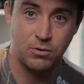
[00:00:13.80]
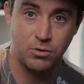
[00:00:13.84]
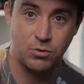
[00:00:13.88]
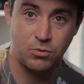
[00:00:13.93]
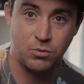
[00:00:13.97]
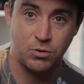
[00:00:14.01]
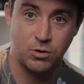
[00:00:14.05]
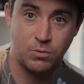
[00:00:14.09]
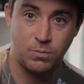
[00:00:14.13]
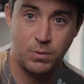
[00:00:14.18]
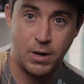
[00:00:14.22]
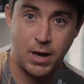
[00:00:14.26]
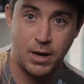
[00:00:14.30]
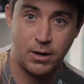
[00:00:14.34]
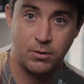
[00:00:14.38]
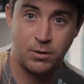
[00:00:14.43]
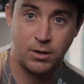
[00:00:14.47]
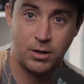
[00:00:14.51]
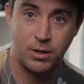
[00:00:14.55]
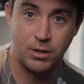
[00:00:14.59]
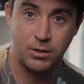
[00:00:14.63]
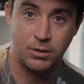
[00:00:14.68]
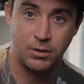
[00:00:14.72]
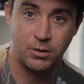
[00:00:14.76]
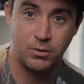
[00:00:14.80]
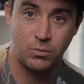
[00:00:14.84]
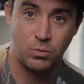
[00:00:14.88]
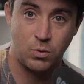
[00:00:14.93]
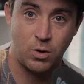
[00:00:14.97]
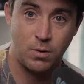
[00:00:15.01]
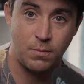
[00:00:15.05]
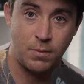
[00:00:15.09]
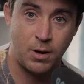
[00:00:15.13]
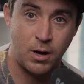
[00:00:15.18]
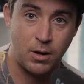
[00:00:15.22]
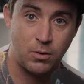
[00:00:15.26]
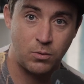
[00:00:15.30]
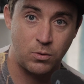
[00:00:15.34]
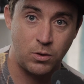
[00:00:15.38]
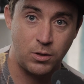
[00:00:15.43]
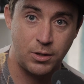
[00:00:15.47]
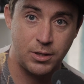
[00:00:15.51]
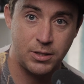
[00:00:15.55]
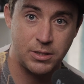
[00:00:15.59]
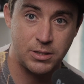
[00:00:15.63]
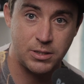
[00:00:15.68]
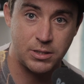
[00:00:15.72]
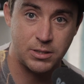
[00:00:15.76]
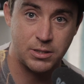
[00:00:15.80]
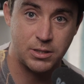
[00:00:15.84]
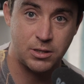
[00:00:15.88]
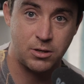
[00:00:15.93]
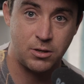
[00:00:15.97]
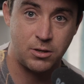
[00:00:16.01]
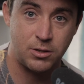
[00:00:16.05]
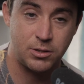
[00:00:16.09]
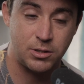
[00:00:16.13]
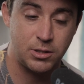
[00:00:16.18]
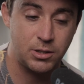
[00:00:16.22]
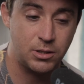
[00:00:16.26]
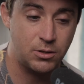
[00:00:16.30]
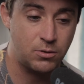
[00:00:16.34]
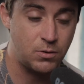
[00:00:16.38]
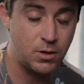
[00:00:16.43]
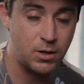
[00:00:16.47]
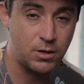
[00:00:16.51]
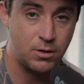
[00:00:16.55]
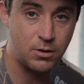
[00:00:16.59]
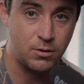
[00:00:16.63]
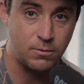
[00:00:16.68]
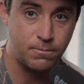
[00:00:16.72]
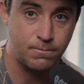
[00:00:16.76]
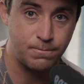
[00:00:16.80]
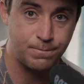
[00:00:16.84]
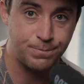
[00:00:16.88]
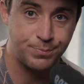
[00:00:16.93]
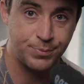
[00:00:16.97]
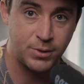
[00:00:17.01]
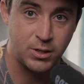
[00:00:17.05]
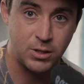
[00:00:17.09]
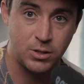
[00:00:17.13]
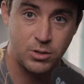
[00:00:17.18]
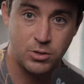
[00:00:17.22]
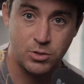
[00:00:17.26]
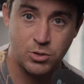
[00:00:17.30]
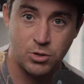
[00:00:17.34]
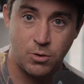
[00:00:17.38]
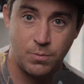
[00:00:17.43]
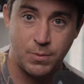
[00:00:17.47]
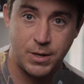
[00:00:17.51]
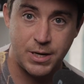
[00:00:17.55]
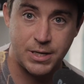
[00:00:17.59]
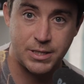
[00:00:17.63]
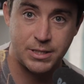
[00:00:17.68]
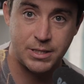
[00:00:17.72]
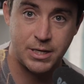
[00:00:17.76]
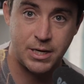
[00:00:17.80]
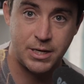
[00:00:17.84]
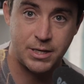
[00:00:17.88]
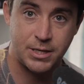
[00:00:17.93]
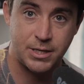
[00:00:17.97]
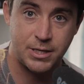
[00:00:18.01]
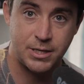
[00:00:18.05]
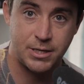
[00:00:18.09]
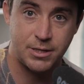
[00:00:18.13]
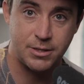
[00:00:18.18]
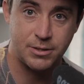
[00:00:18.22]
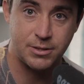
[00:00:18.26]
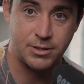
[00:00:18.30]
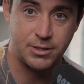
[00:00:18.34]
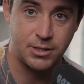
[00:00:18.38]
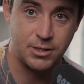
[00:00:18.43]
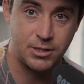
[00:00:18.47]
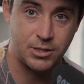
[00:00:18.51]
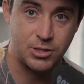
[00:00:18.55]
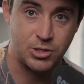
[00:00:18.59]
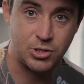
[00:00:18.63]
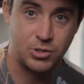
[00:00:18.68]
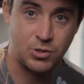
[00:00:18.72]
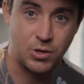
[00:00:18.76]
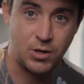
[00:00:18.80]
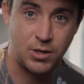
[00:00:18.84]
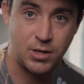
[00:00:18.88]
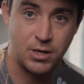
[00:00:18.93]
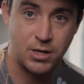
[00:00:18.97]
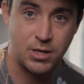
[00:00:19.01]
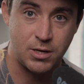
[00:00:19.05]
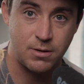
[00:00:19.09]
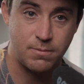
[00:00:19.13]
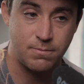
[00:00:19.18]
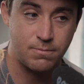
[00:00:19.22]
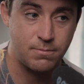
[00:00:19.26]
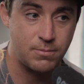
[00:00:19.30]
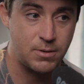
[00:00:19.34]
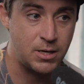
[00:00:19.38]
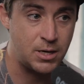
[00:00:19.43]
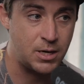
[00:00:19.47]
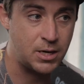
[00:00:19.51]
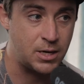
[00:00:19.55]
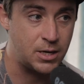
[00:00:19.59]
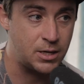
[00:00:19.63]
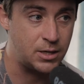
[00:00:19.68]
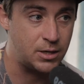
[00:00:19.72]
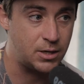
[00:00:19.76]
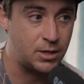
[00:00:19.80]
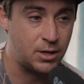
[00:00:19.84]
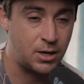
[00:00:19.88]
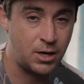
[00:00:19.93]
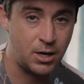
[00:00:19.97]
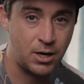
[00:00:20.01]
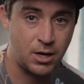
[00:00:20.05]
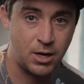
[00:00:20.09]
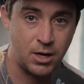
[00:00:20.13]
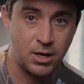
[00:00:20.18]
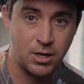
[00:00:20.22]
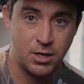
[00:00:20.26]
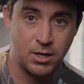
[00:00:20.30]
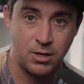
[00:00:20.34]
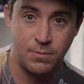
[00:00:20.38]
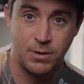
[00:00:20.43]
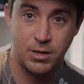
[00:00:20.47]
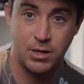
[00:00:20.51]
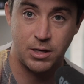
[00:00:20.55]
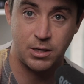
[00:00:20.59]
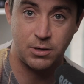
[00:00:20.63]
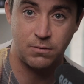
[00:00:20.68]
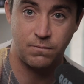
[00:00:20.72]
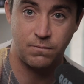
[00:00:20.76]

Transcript: you a quick background on what my role is as a content creator. So I'm based out of Sydney, Australia, and I am a